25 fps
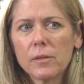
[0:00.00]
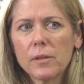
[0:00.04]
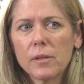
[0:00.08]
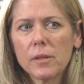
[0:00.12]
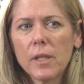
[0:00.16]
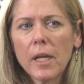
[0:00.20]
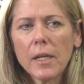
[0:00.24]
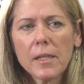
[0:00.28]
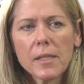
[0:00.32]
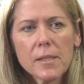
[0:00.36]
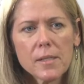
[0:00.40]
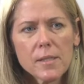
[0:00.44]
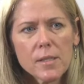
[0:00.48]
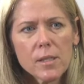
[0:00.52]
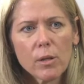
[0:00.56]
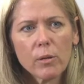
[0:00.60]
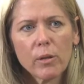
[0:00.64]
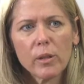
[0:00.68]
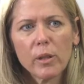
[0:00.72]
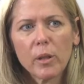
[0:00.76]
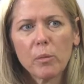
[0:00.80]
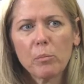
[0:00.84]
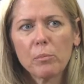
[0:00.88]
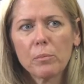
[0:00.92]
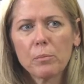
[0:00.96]
not
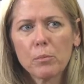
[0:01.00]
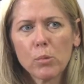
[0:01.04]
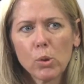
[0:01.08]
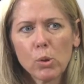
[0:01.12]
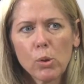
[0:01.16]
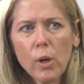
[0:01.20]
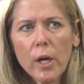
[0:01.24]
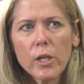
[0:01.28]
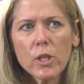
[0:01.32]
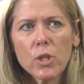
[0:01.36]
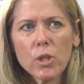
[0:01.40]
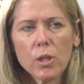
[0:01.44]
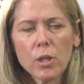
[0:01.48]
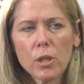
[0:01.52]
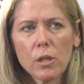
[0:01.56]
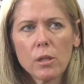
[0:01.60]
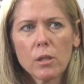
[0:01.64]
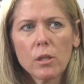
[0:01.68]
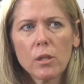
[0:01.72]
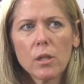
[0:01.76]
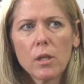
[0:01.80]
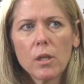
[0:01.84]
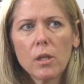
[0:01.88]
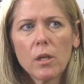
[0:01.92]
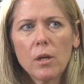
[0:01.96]
necessarily pressure,
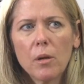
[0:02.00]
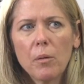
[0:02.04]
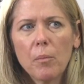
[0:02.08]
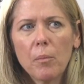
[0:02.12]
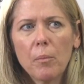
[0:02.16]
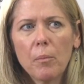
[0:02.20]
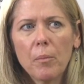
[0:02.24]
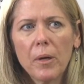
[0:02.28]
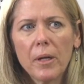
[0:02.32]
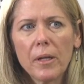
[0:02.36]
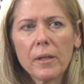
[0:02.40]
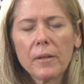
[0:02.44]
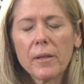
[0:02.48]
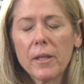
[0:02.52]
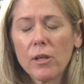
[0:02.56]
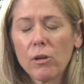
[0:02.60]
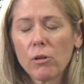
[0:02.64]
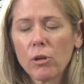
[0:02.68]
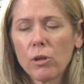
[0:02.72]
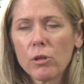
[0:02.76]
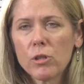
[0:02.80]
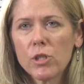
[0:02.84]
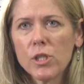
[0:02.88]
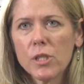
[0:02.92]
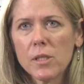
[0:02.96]
but the
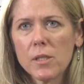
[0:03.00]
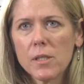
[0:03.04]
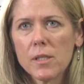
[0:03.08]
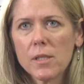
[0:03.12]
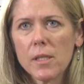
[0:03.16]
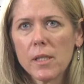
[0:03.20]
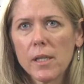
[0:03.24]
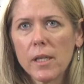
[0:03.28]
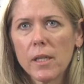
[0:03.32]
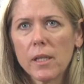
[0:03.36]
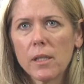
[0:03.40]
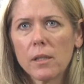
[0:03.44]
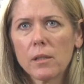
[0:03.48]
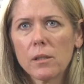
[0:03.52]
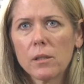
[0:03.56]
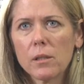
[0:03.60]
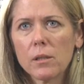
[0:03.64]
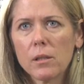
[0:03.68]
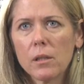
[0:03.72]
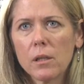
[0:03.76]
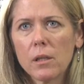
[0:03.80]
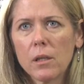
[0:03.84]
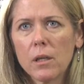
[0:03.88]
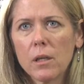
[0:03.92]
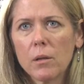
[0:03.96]
urgency
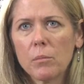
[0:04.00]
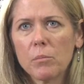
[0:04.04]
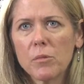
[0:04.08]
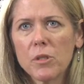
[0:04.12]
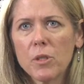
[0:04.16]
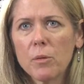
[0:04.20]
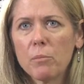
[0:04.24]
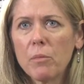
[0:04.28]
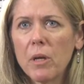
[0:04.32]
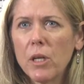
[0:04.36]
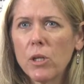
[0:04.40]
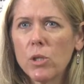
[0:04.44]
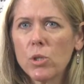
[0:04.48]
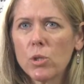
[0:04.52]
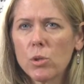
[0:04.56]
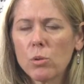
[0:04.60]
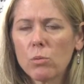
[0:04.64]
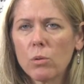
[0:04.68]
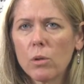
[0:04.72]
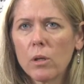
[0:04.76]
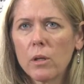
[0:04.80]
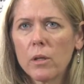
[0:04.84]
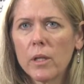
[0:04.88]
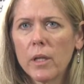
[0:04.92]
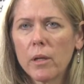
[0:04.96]
to make
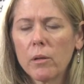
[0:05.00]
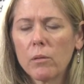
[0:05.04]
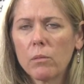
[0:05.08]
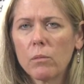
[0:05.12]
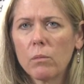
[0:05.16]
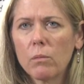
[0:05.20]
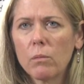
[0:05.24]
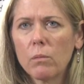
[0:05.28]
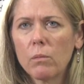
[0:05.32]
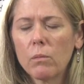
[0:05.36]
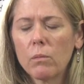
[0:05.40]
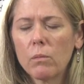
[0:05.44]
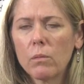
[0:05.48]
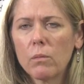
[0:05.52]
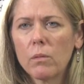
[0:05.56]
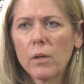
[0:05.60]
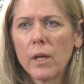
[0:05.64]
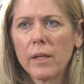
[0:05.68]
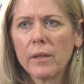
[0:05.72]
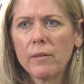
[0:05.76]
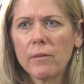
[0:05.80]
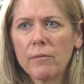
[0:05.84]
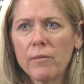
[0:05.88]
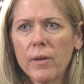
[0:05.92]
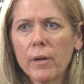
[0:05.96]
sure that
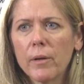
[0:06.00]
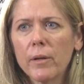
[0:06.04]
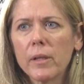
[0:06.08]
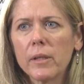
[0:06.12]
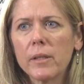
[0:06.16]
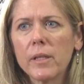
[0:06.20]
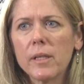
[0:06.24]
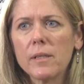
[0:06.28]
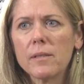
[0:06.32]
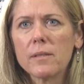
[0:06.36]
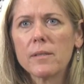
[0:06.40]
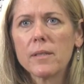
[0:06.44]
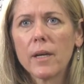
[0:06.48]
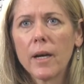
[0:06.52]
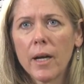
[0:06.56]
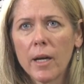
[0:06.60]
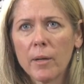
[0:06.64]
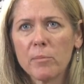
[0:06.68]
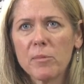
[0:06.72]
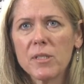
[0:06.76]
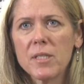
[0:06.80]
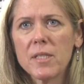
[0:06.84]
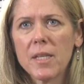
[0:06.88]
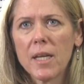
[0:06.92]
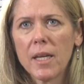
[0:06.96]
at the very least
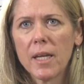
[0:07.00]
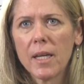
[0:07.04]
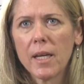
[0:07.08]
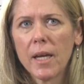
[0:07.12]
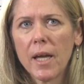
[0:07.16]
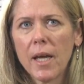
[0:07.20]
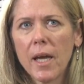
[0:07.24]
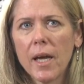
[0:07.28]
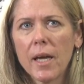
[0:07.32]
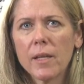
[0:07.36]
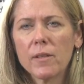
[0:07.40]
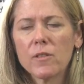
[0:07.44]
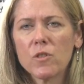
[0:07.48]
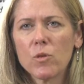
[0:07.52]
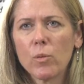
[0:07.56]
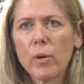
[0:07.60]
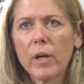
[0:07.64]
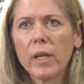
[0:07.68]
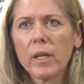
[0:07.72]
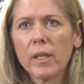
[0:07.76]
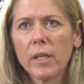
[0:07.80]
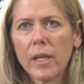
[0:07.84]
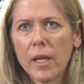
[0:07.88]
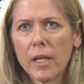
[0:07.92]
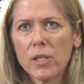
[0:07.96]
I'm staying ahead so I
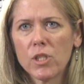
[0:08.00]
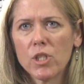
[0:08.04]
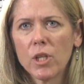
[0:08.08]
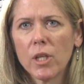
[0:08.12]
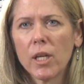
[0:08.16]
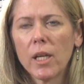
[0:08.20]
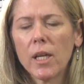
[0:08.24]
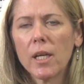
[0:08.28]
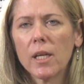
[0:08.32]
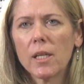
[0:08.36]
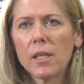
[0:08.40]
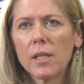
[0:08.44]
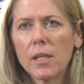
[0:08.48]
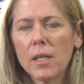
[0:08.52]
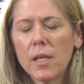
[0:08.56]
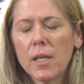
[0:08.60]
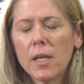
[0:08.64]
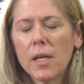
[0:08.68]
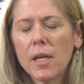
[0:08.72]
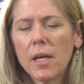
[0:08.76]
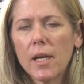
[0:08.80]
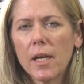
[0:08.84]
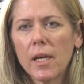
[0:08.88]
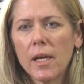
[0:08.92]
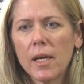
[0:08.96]
can educate
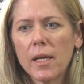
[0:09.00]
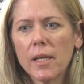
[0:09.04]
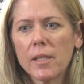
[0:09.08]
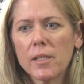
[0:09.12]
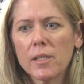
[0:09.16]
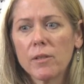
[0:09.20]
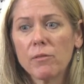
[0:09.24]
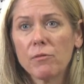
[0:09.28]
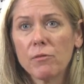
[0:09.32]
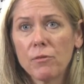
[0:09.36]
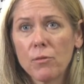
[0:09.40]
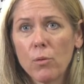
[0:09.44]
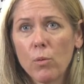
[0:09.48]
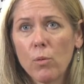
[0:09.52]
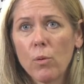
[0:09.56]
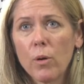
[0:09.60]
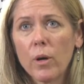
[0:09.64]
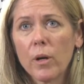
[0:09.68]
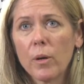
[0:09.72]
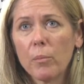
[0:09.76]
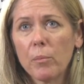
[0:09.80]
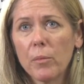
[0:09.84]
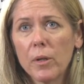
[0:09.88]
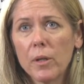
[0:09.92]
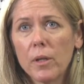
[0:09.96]
and
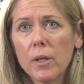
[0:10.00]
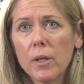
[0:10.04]
inform